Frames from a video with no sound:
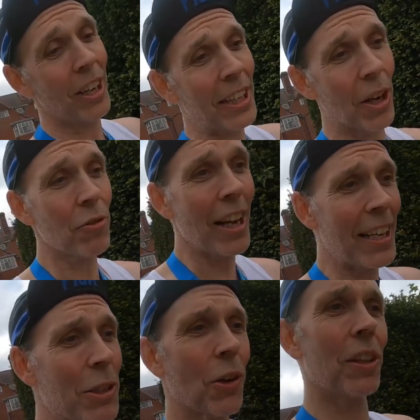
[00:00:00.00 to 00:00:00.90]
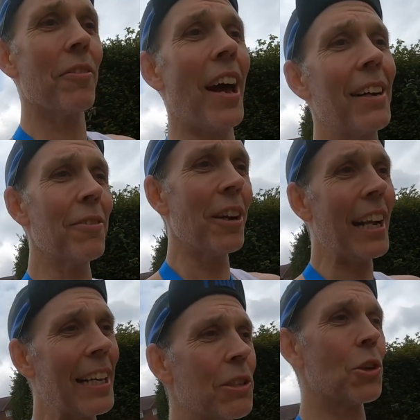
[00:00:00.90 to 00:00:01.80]
Really good, really enjoyed the event,
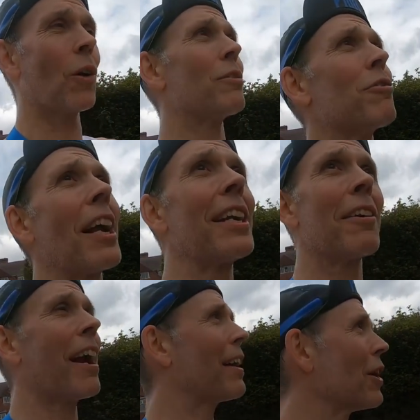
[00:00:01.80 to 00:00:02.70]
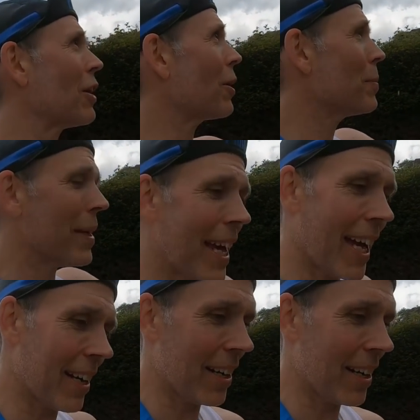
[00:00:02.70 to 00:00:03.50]
really enjoyed running around the loop again.